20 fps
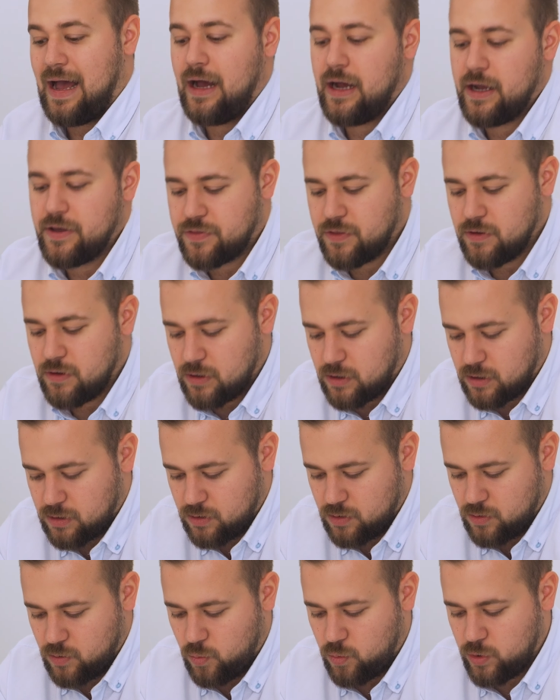I think
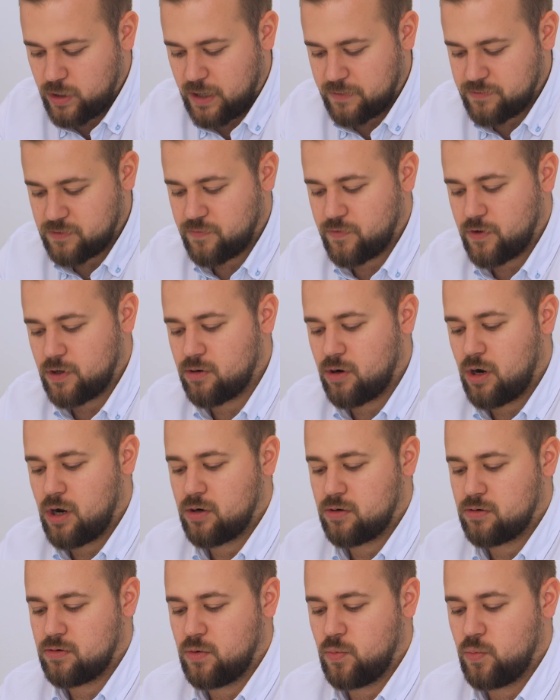we have to figure
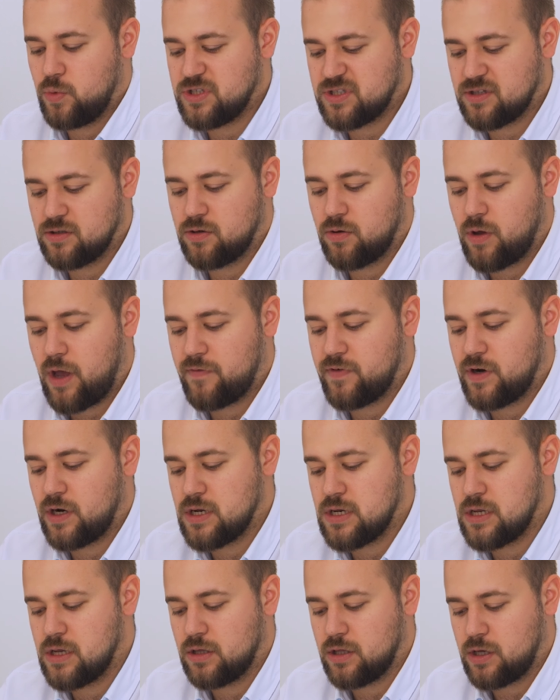out, we still don't have an
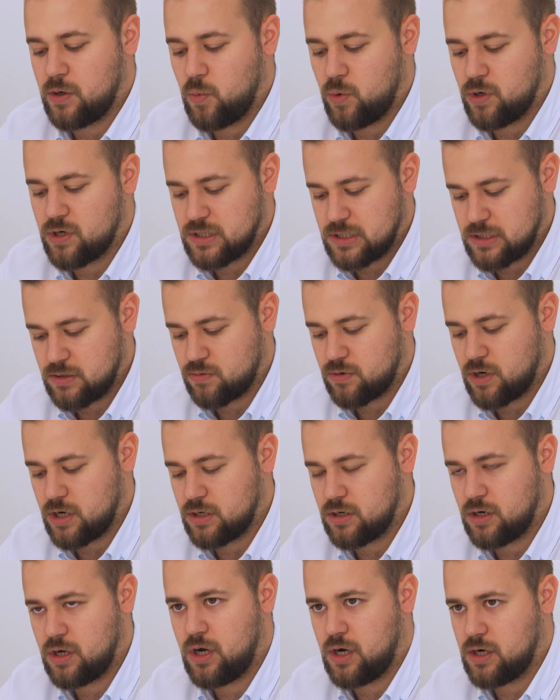idea like what is the
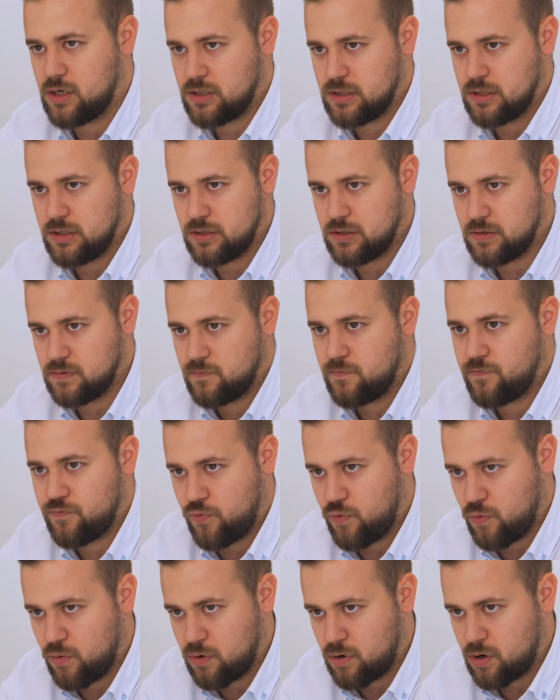right content
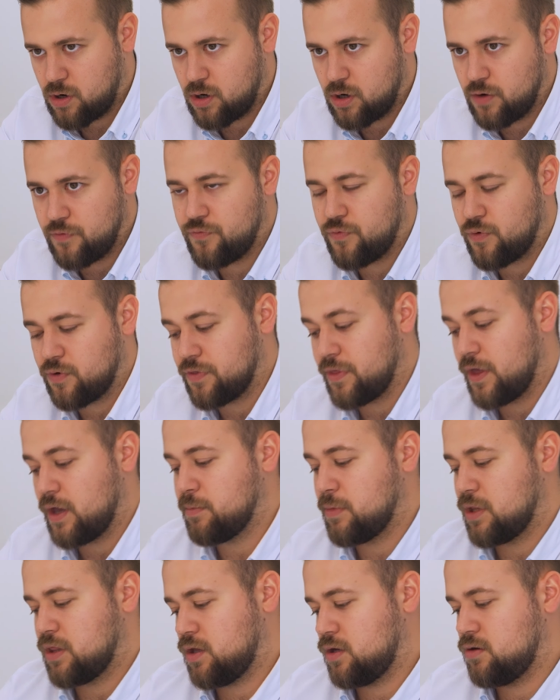for
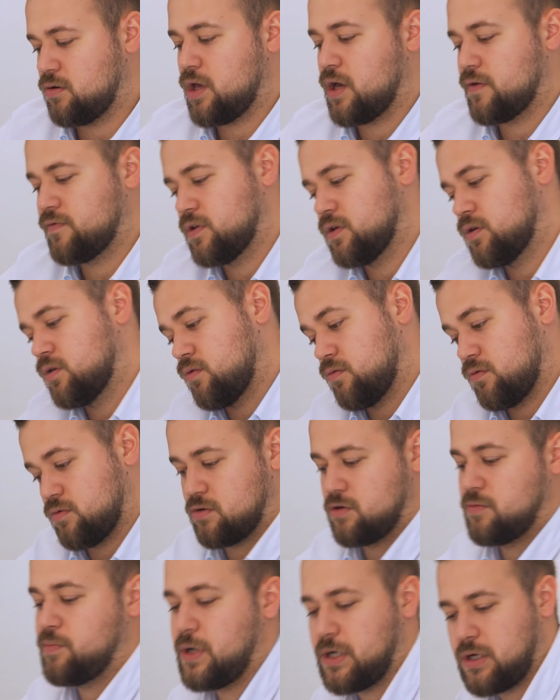them. And then you have the
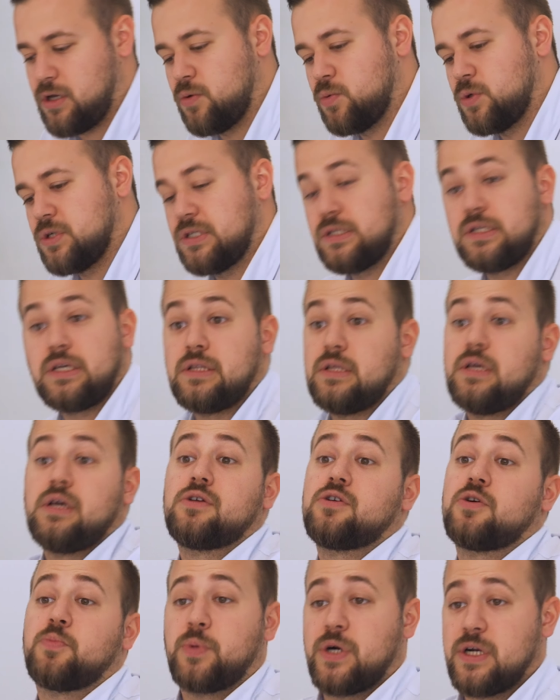third bucket, which is like the
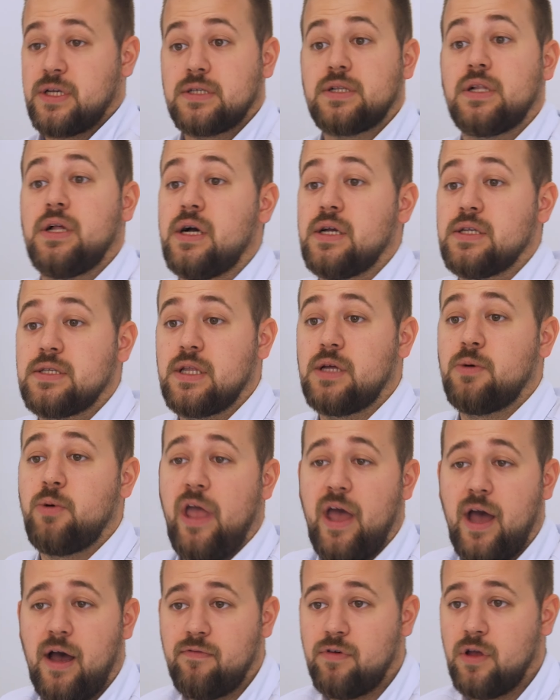enterprise clients that we
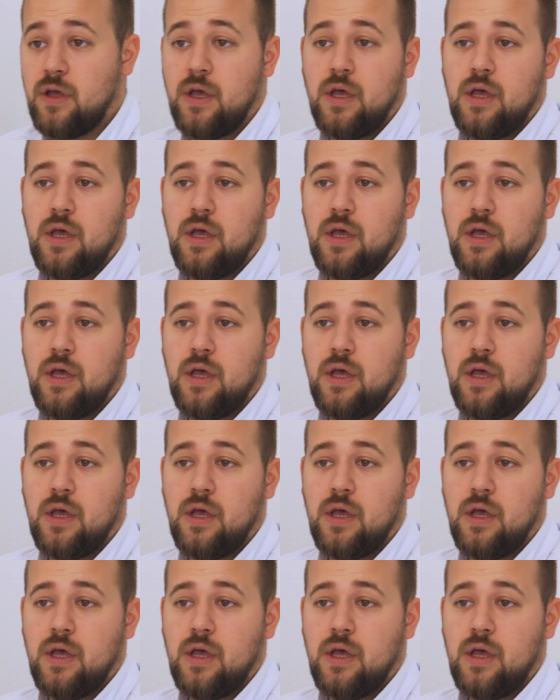have,